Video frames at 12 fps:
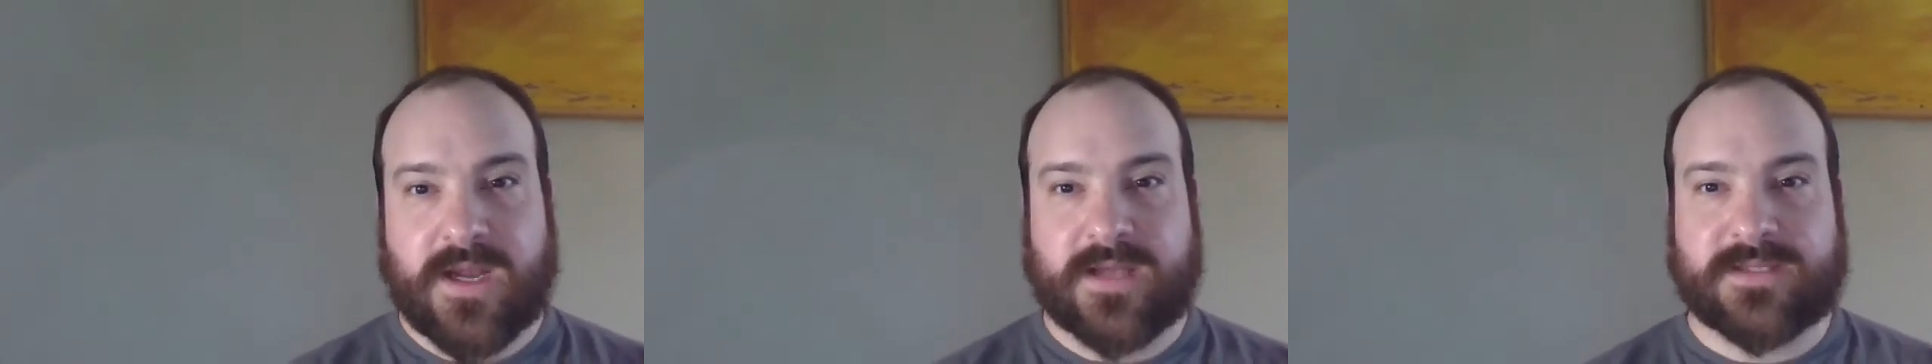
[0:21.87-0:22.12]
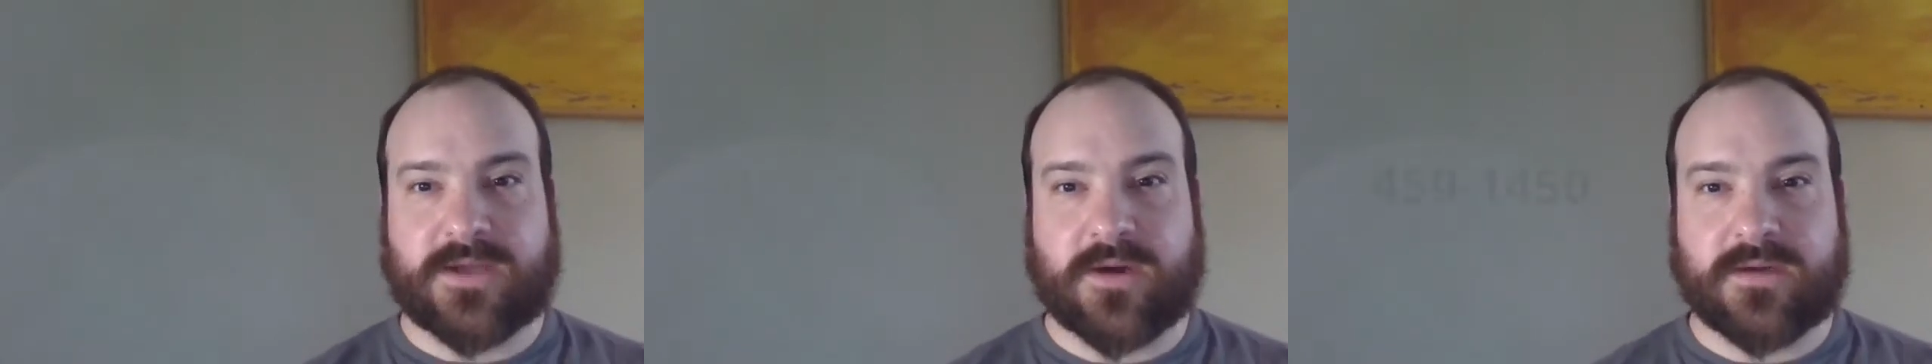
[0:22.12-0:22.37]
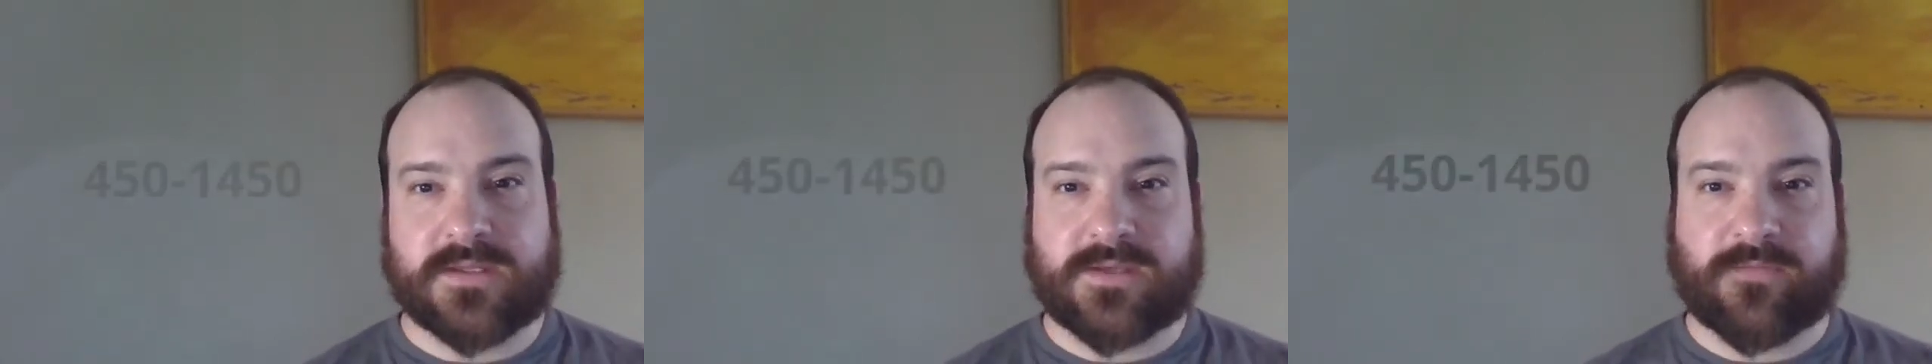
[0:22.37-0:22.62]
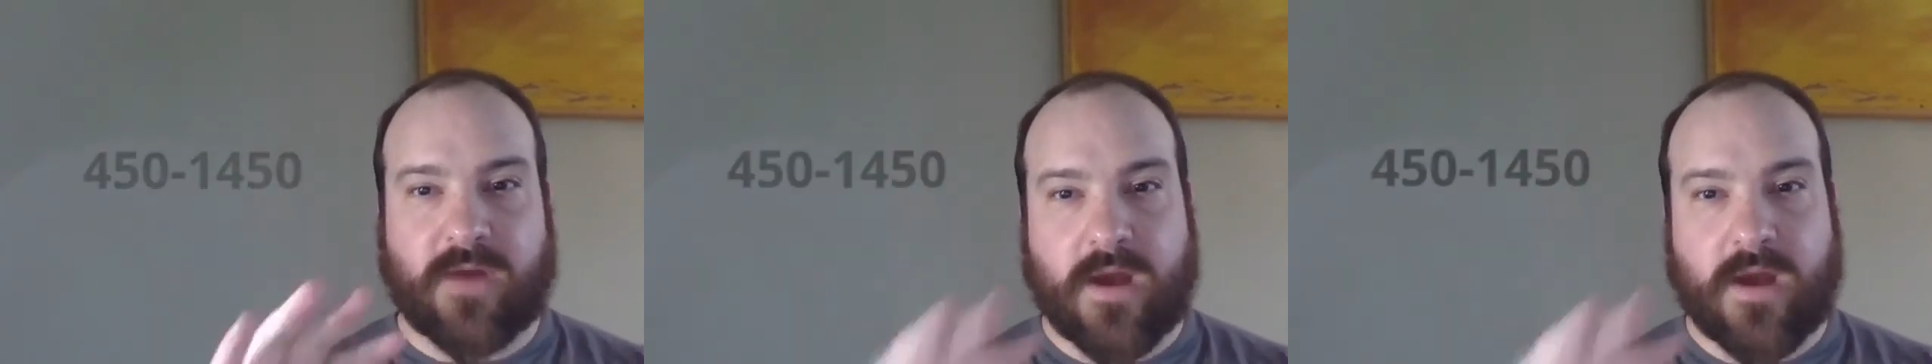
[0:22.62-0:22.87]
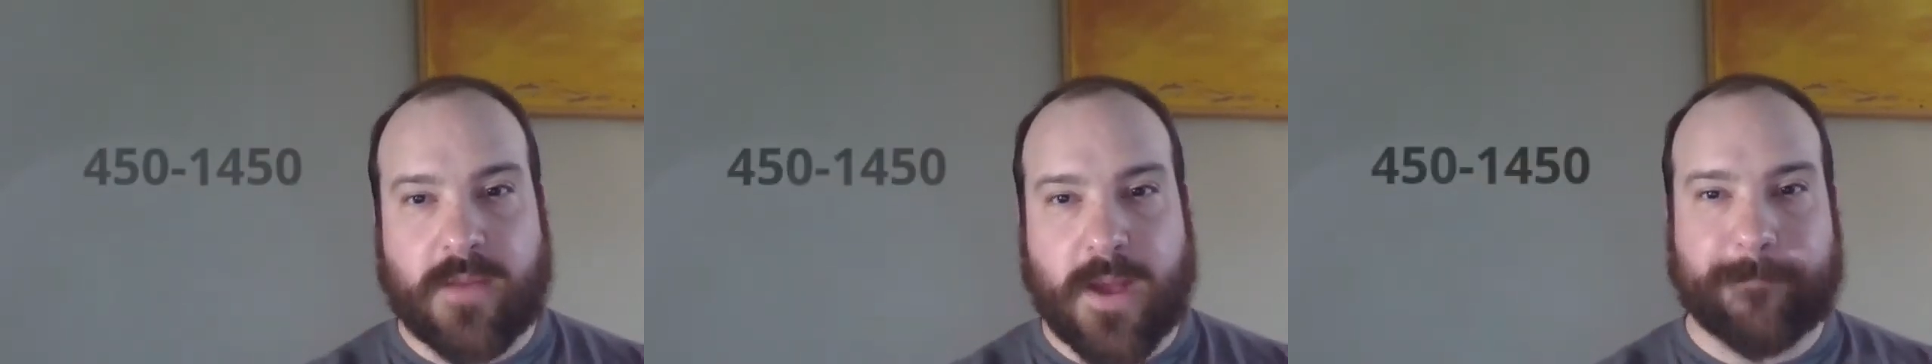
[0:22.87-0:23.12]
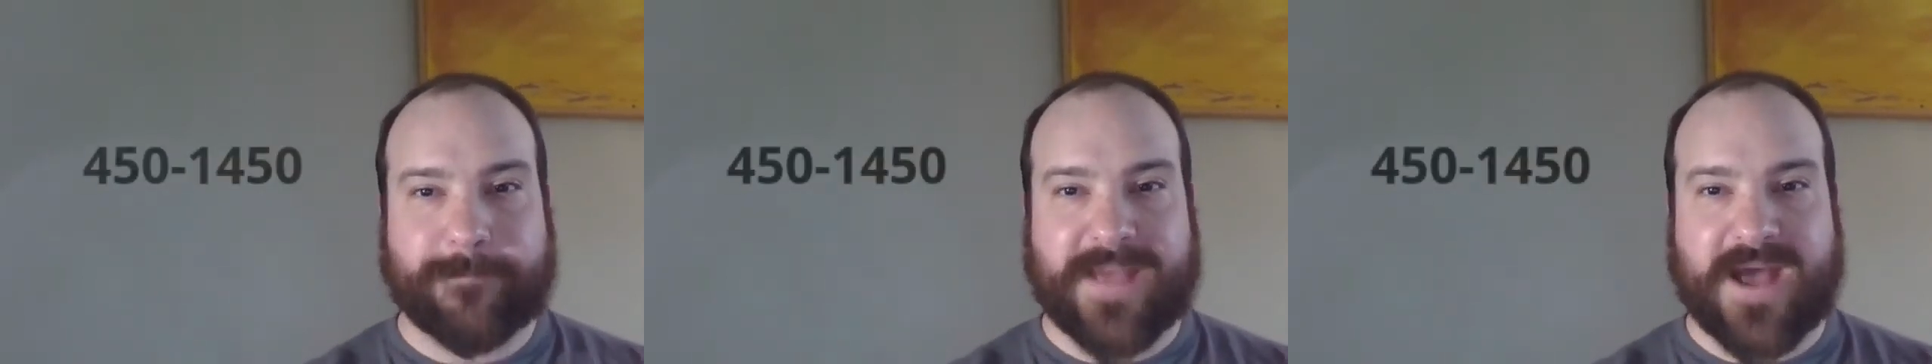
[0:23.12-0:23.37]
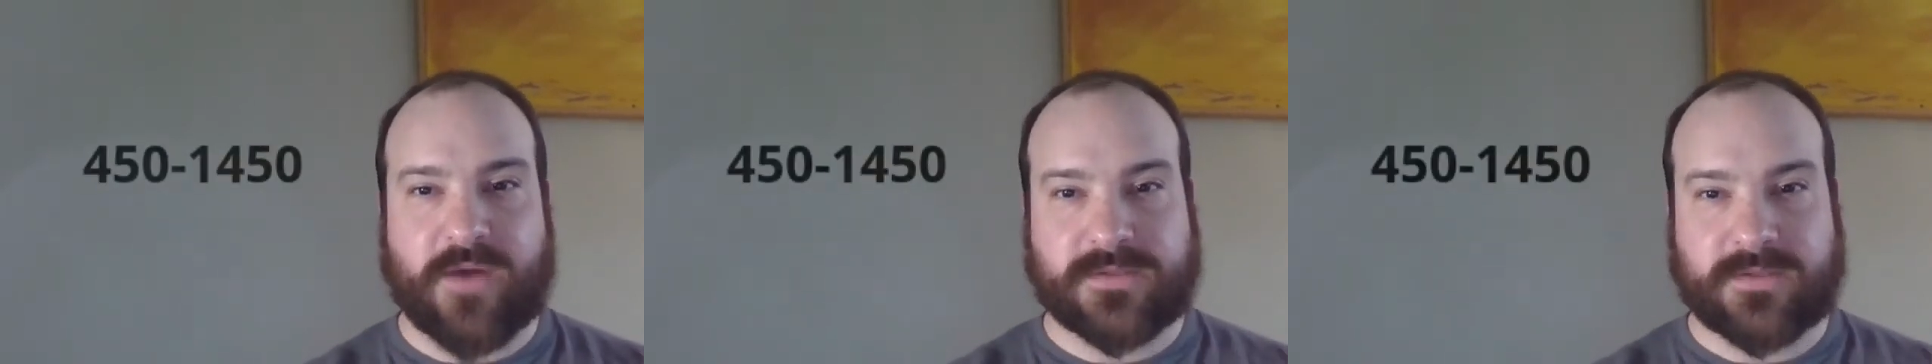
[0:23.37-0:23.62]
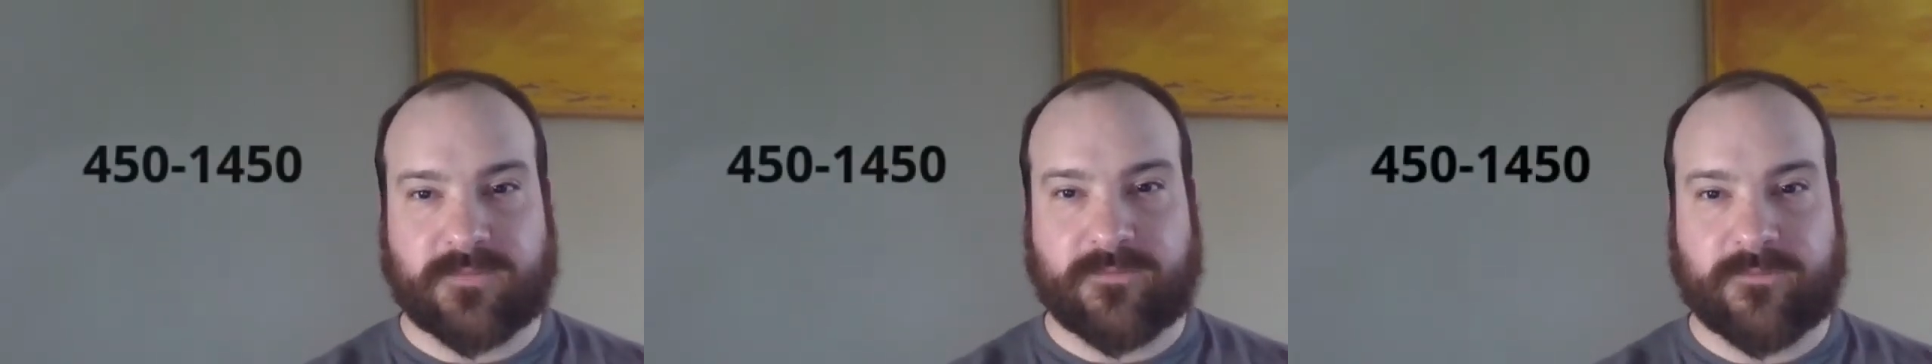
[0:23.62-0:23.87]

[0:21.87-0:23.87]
It starts from about